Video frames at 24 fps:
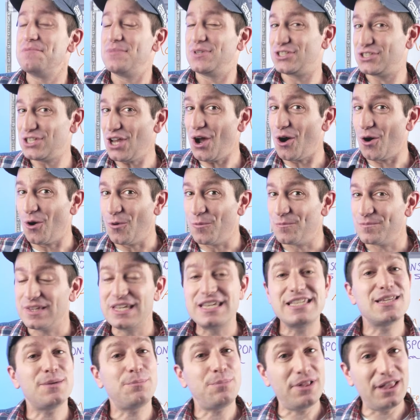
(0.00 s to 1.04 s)
So,
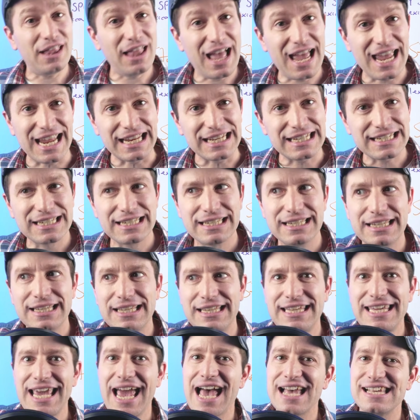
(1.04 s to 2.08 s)
is it polite?
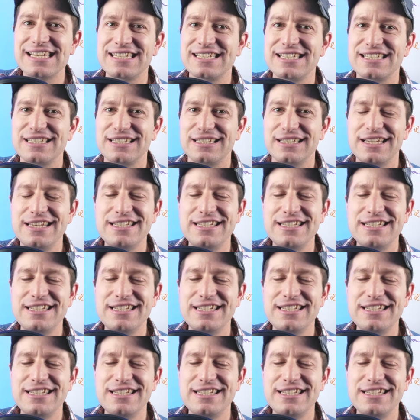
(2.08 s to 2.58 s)
Yes.